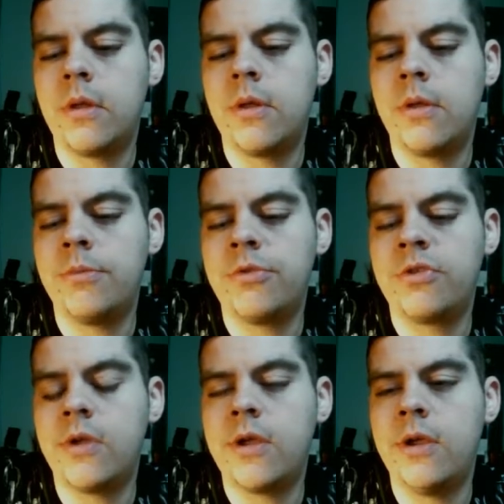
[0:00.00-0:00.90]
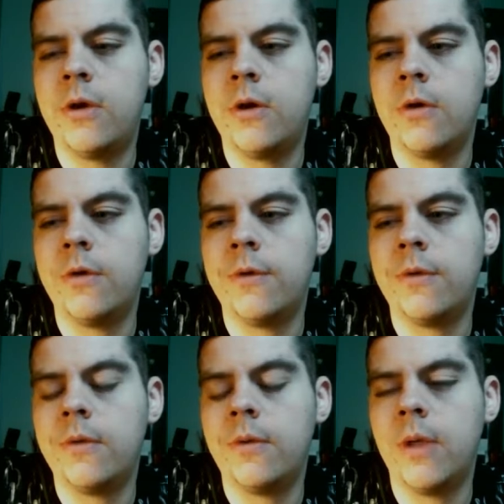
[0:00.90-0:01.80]
I'm stuck here and
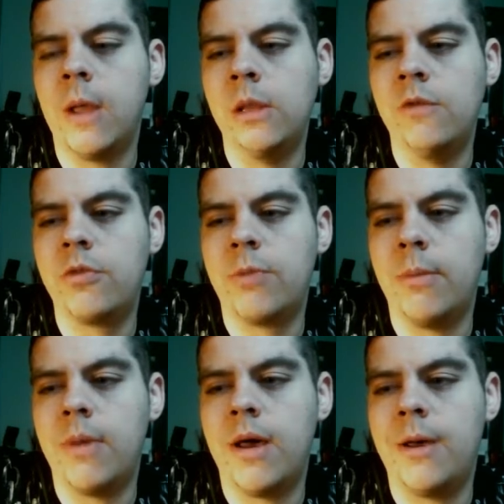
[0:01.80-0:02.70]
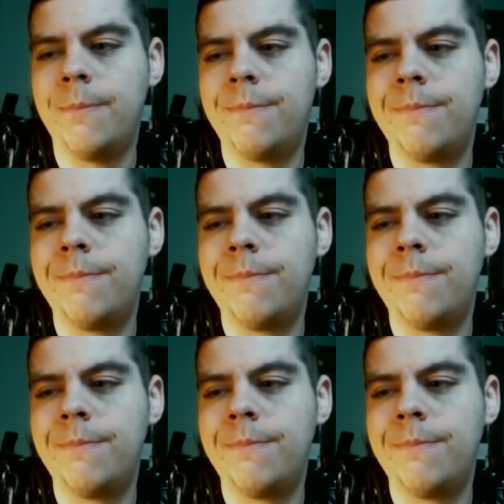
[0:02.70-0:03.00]
I live with my mom,